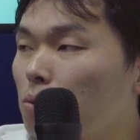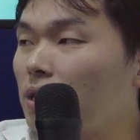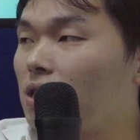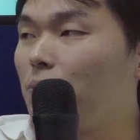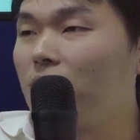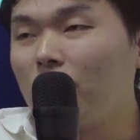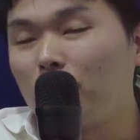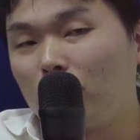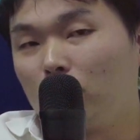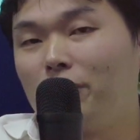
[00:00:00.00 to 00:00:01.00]
so much that we didn't
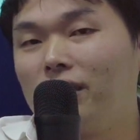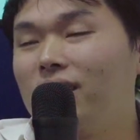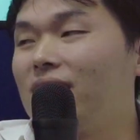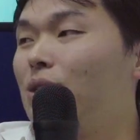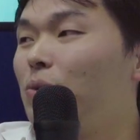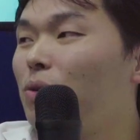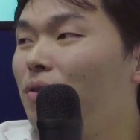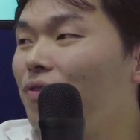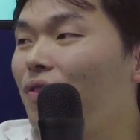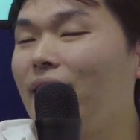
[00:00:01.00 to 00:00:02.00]
want to do business, it's that we
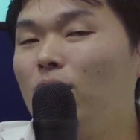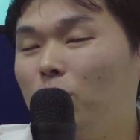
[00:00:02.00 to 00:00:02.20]
couldn't find